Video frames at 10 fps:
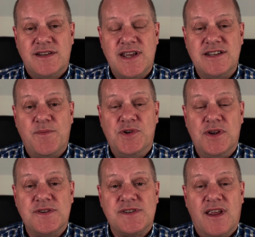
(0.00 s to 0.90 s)
tend to
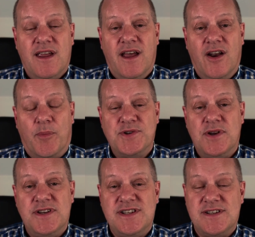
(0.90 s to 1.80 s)
produce an
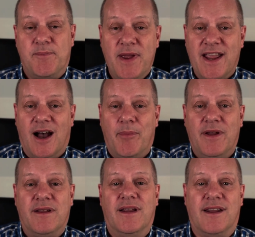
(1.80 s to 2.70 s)
opportunity to pick up
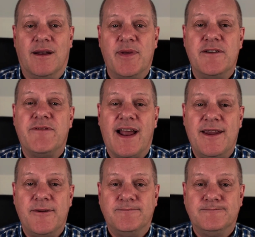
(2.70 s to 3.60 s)
a little bit of value.